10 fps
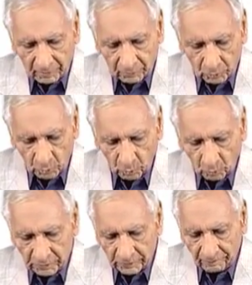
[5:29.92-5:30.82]

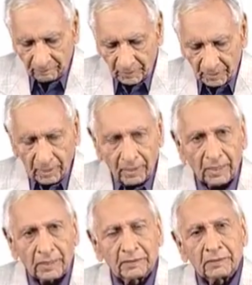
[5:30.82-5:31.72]
roles,
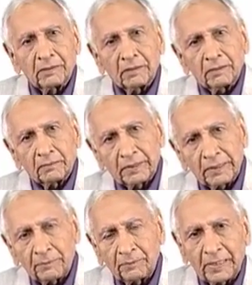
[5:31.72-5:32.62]
and
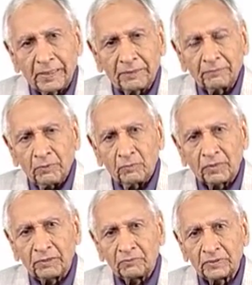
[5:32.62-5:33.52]
thereby
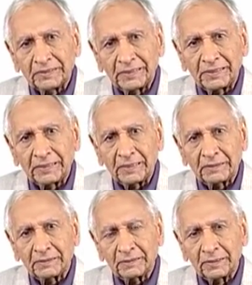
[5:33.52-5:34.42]
when we see
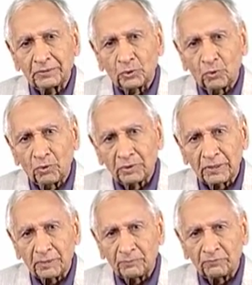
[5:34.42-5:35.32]
that these roles
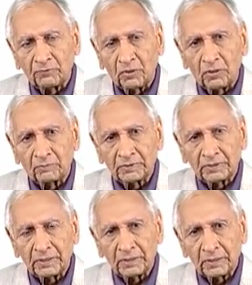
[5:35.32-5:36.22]
are performed
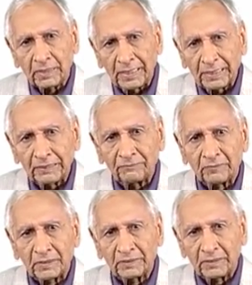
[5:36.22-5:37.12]
in line
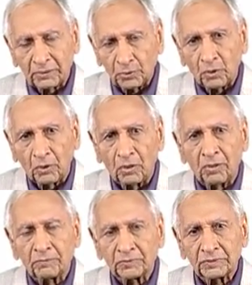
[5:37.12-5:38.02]
with the
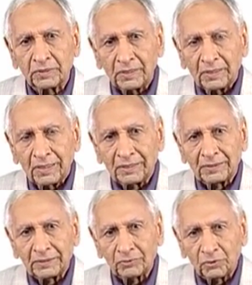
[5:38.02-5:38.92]
norms, and
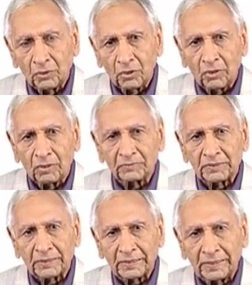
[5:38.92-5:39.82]
these norms
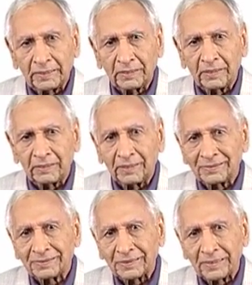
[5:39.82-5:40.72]
again are not
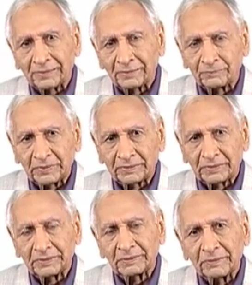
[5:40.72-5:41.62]
scattered
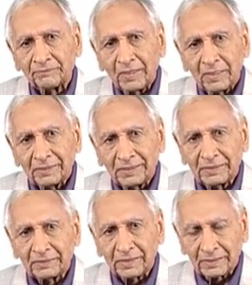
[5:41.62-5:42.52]
pieces,
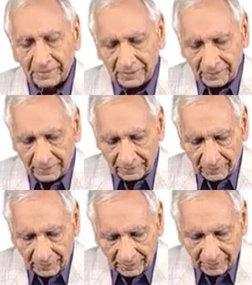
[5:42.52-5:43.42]
these are again
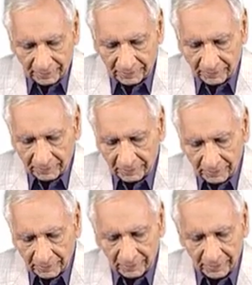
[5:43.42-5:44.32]

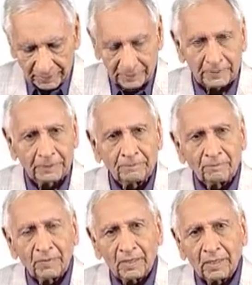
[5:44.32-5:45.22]
interrelated,
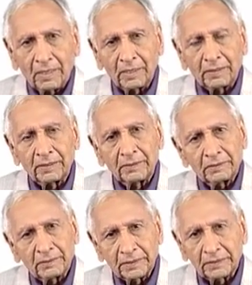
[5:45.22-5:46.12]
and
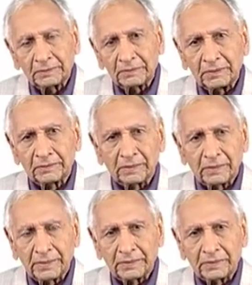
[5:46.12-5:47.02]
this
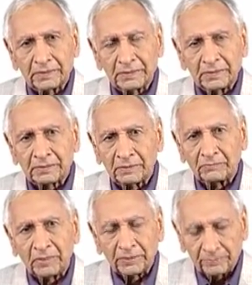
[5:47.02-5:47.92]
interrelated system
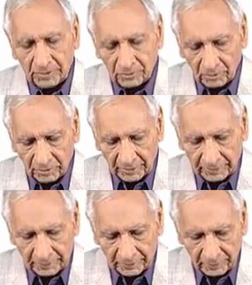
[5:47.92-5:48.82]
might be called
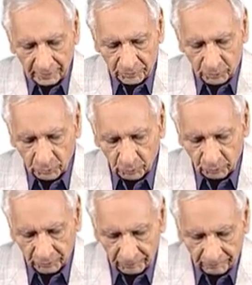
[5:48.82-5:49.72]
as an
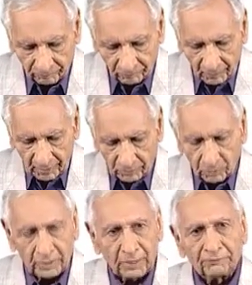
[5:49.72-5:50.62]
institution. So
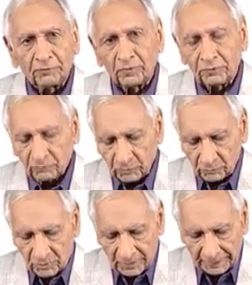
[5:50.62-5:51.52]
therefore we
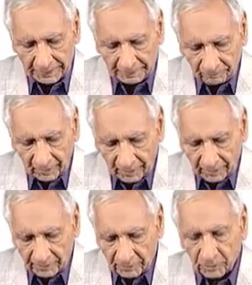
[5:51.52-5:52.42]
could say
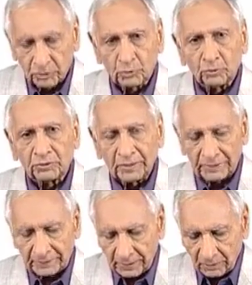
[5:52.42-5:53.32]
an institution
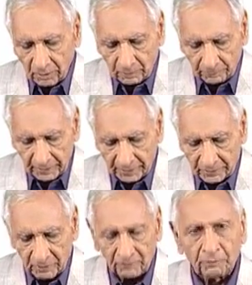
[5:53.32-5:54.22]
is a complex
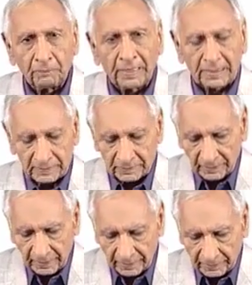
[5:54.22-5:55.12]
of patterned
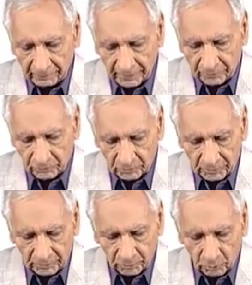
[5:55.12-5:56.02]
elements
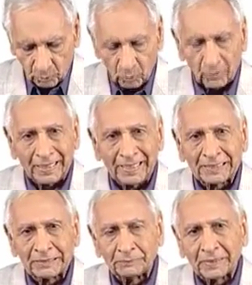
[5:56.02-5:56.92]
in role
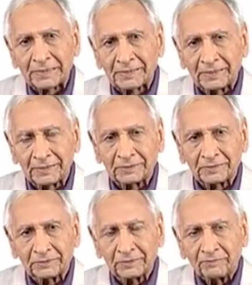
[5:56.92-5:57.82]

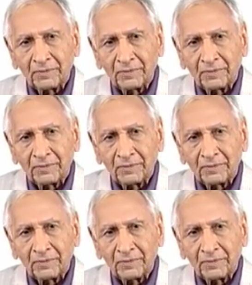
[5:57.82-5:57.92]
expectations.